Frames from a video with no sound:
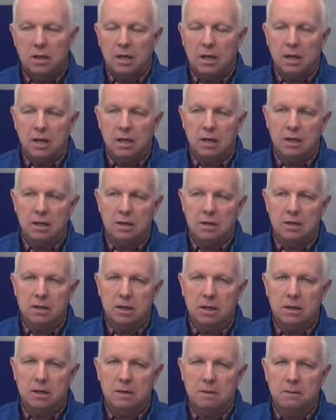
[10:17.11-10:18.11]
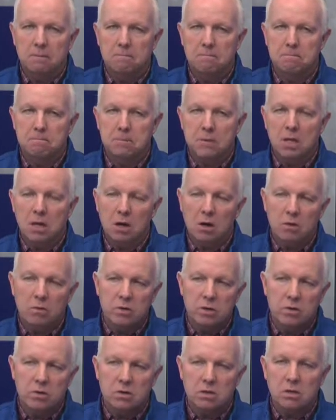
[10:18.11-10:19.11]
And,
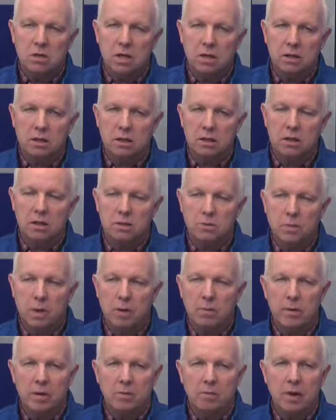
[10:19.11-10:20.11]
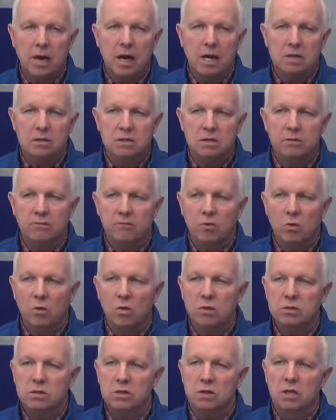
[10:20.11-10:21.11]
it's probably a positive for
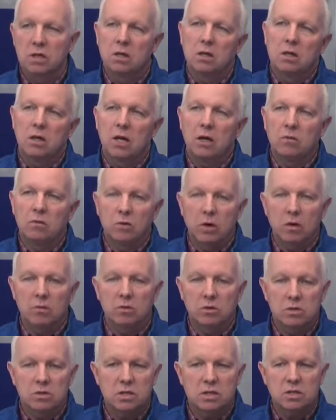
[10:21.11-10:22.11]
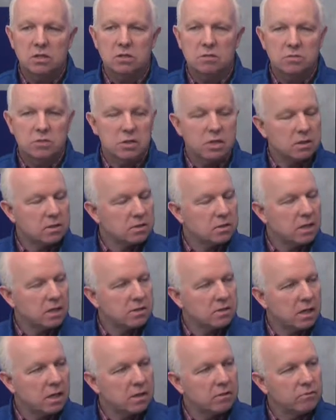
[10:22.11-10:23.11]
us. and we're able to see some
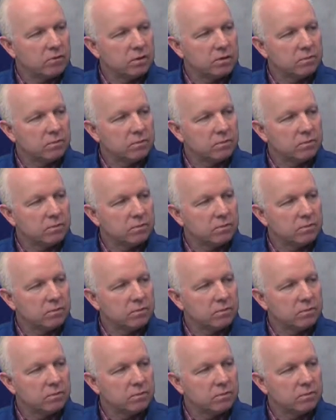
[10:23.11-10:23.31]
success out of it.